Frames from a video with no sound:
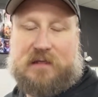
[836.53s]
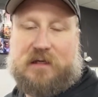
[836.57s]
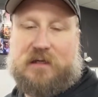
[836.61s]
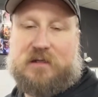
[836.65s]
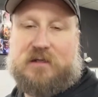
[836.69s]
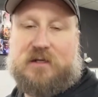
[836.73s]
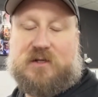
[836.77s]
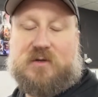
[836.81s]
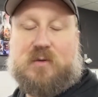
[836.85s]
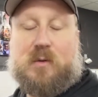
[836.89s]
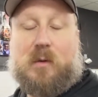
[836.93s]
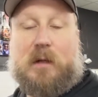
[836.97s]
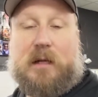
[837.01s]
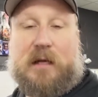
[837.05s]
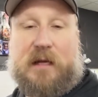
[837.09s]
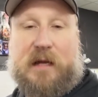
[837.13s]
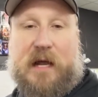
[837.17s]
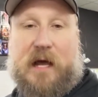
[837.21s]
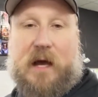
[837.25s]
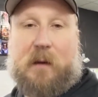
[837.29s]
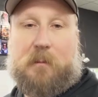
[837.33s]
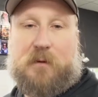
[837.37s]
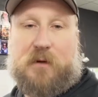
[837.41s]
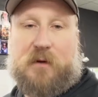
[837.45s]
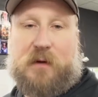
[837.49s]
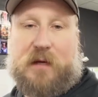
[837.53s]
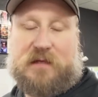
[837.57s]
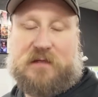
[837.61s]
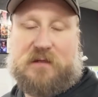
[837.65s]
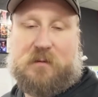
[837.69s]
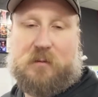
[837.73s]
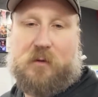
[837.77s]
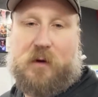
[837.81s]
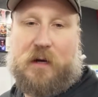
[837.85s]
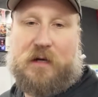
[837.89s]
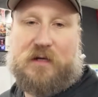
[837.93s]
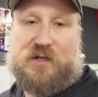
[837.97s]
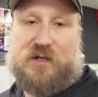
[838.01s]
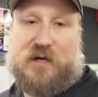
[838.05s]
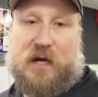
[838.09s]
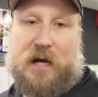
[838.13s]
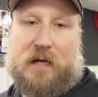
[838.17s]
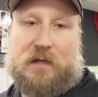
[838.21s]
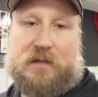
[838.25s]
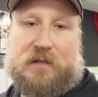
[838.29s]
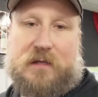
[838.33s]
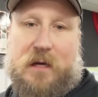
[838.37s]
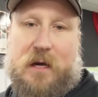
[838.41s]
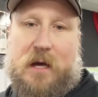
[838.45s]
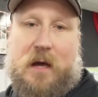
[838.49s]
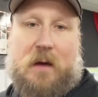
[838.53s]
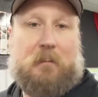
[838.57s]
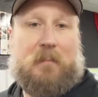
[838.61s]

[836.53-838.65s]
Because it's really going to help you get some great shots.